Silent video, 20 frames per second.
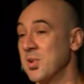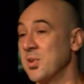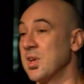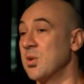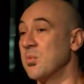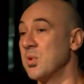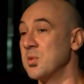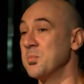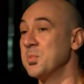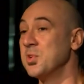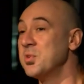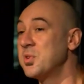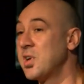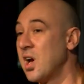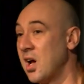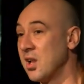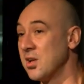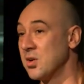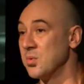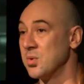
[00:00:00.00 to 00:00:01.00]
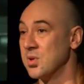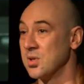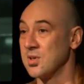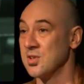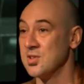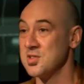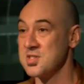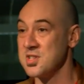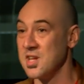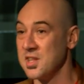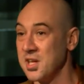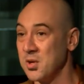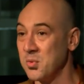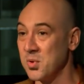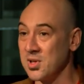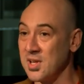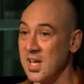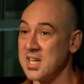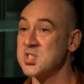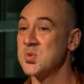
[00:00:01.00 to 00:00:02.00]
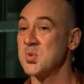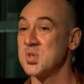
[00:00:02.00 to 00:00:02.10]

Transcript: They were the blue collar workers, and they were less